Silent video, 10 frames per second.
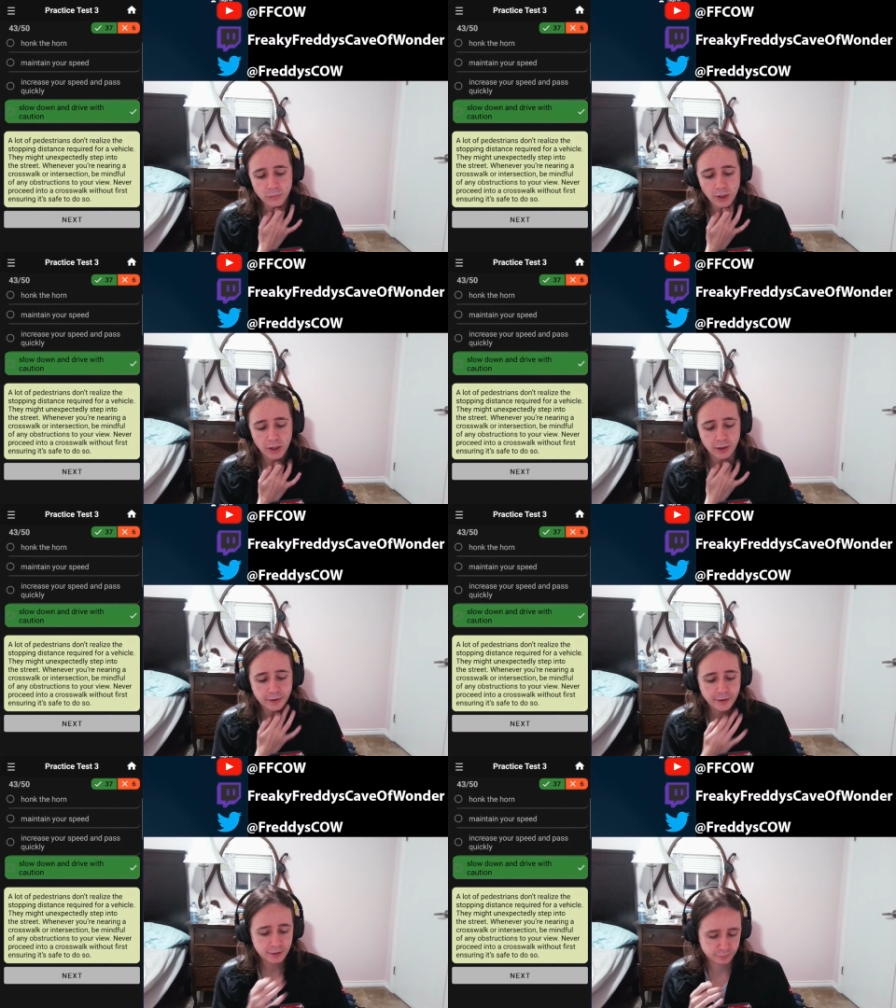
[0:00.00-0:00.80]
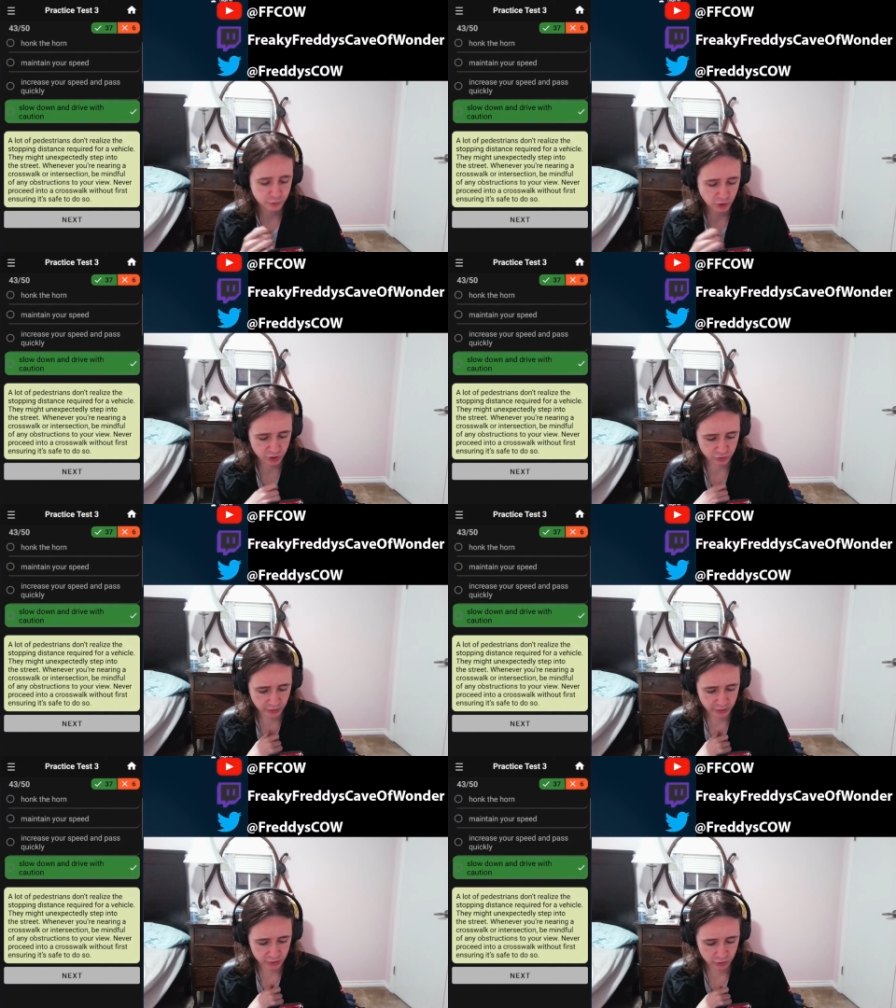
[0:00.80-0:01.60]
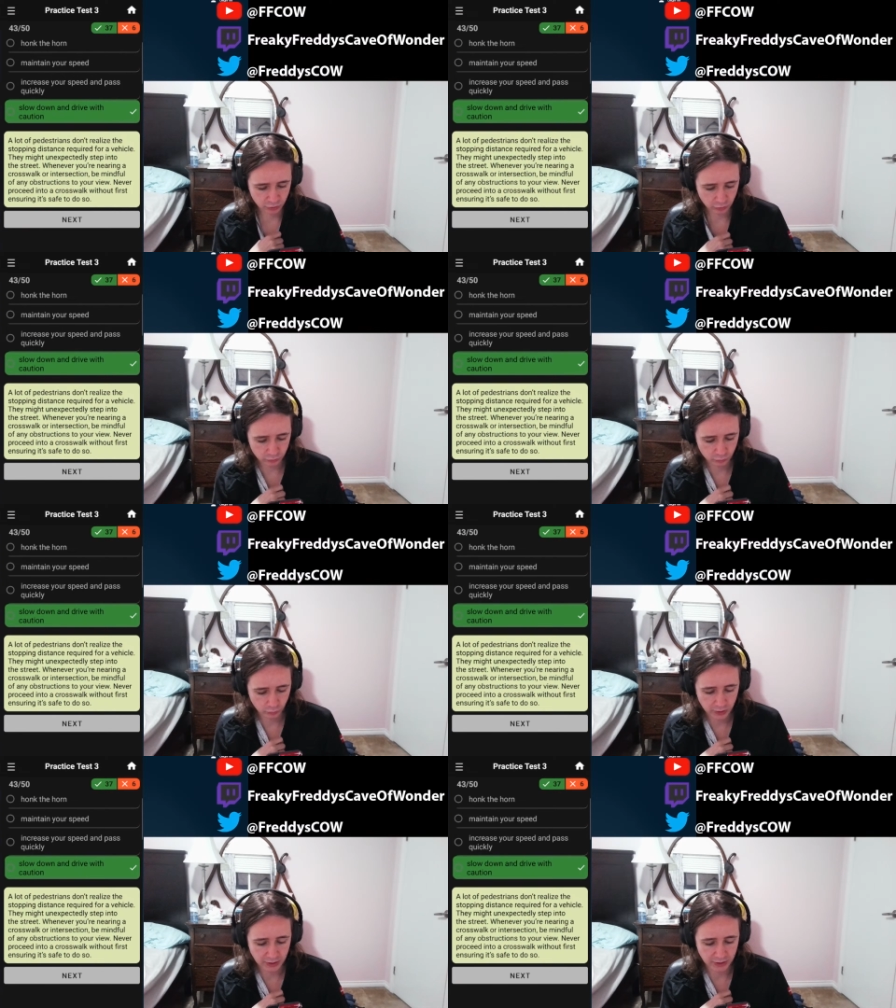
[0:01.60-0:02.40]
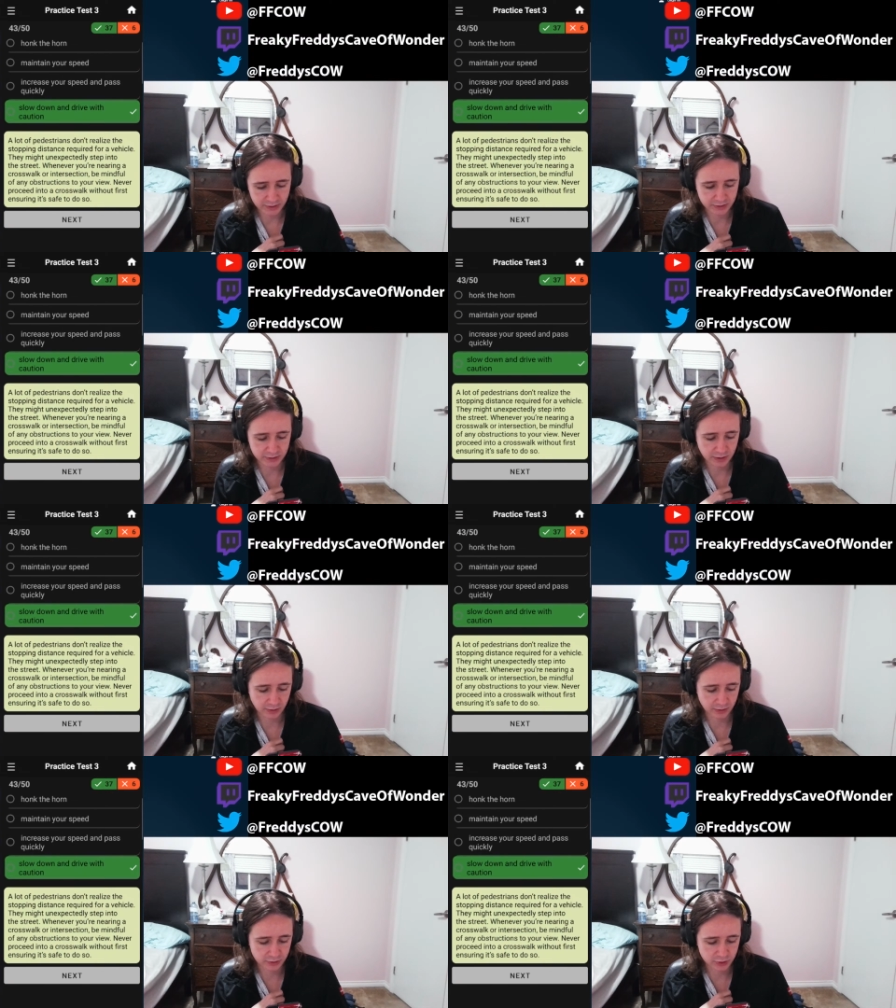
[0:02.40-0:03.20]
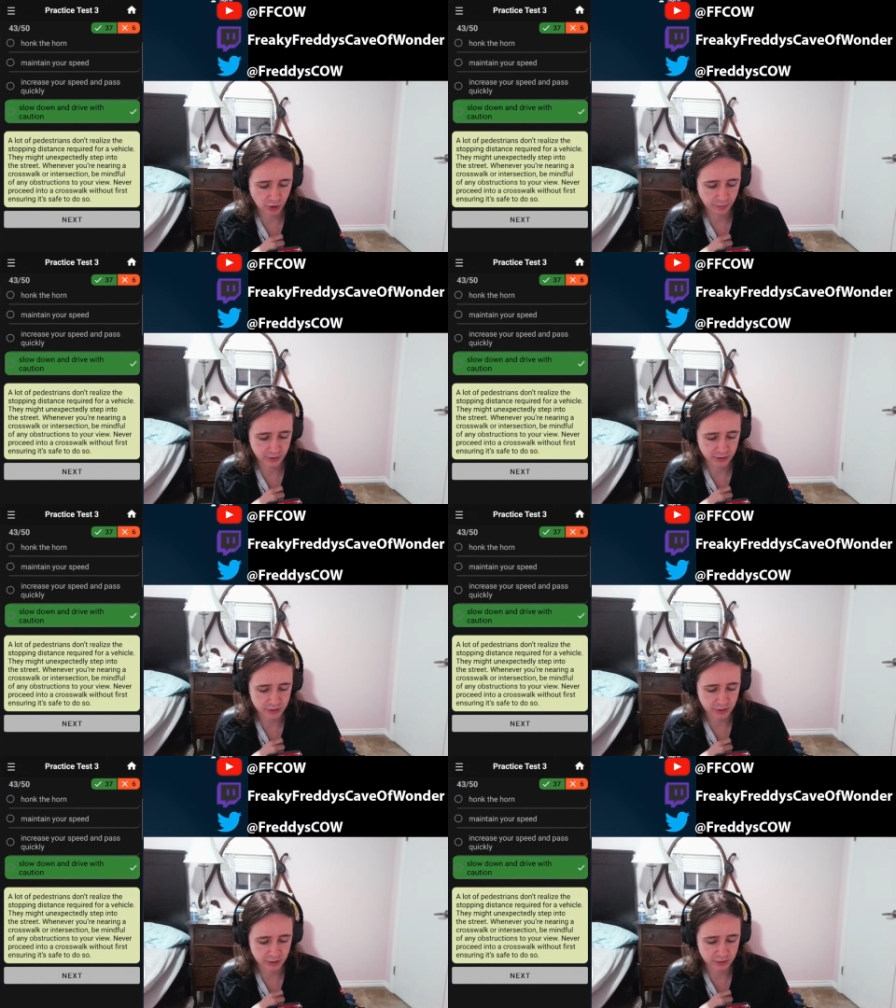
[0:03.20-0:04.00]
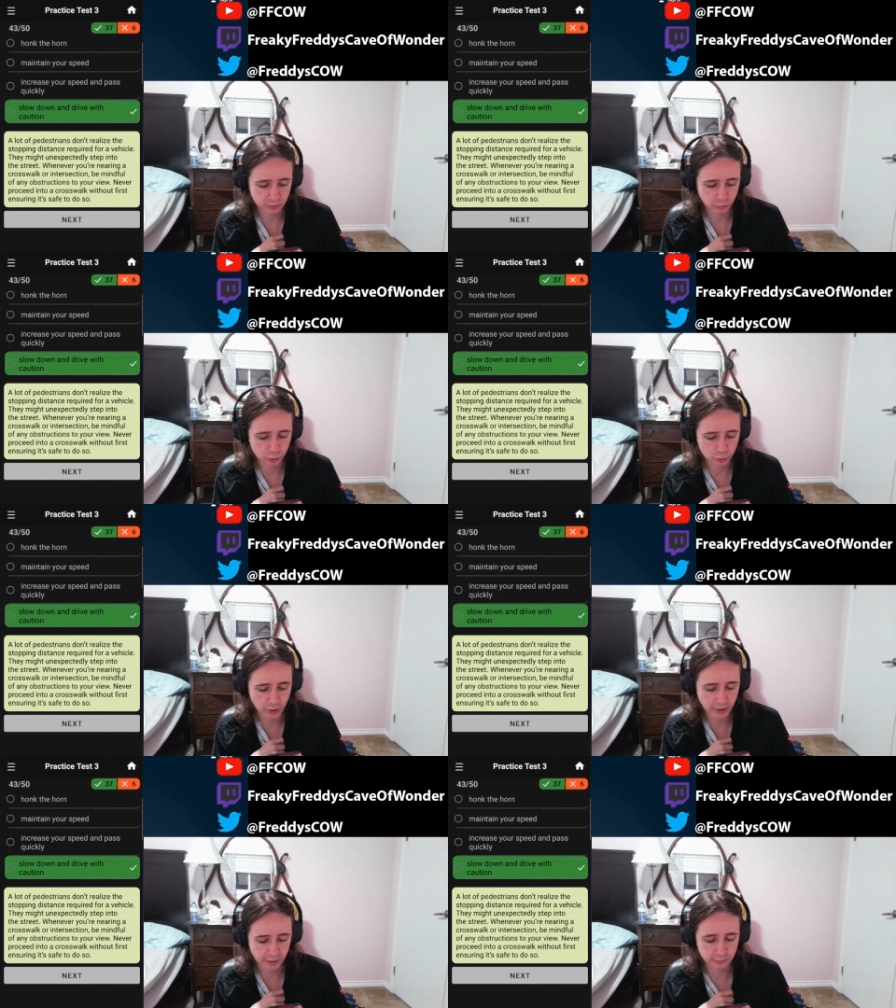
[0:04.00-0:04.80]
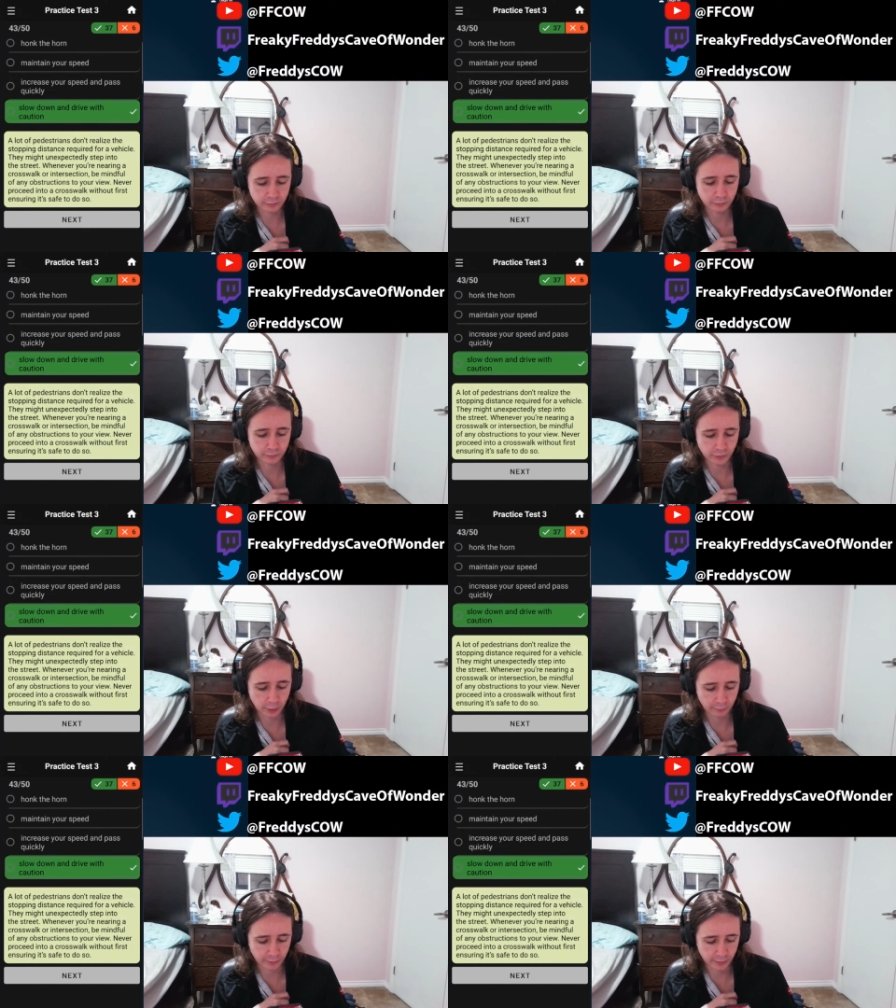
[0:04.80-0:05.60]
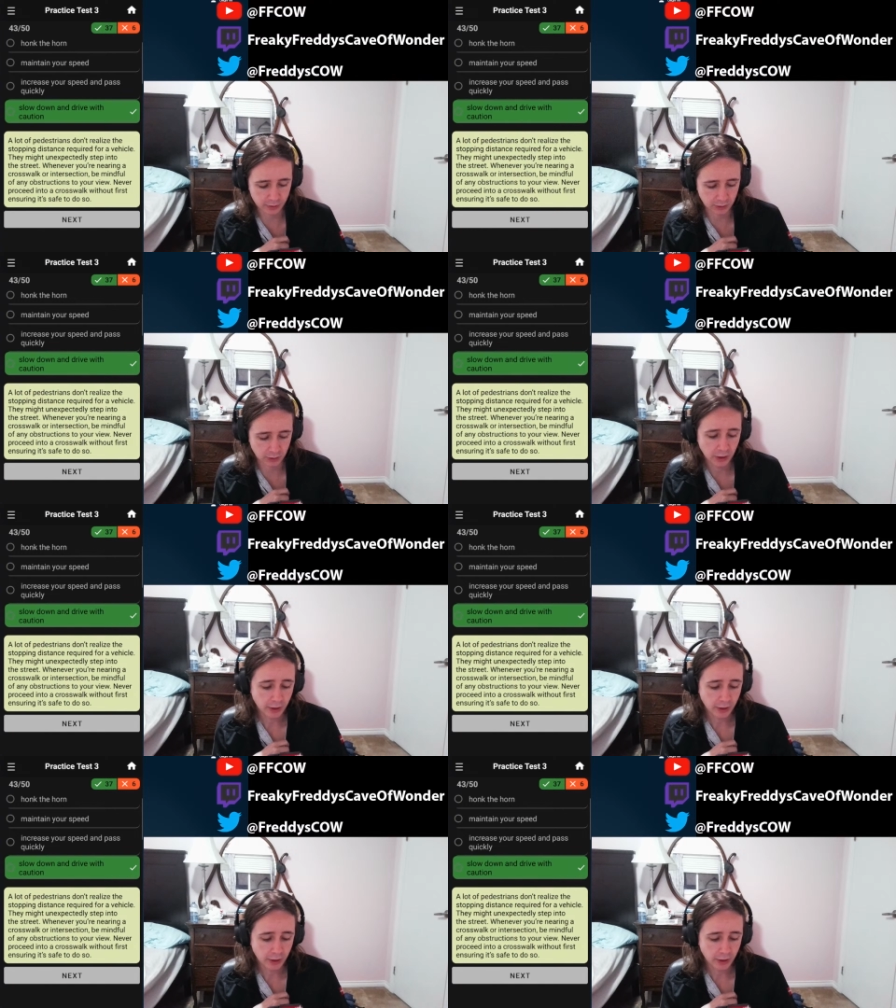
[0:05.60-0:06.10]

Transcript: A lot of pedestrians don't realize the stopping distance required for a vehicle.